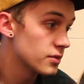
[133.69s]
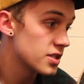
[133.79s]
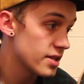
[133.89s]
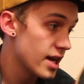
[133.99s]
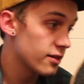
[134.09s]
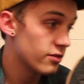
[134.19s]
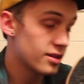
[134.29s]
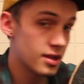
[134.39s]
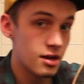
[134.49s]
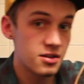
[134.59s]
so that
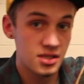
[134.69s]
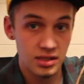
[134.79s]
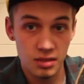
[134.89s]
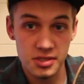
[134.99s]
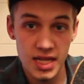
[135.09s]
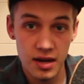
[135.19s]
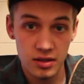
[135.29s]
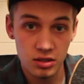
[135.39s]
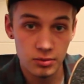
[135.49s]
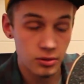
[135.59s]
right there is the club's
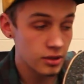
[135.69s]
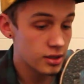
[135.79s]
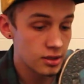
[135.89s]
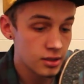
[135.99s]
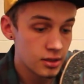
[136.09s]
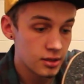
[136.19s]
downhill board.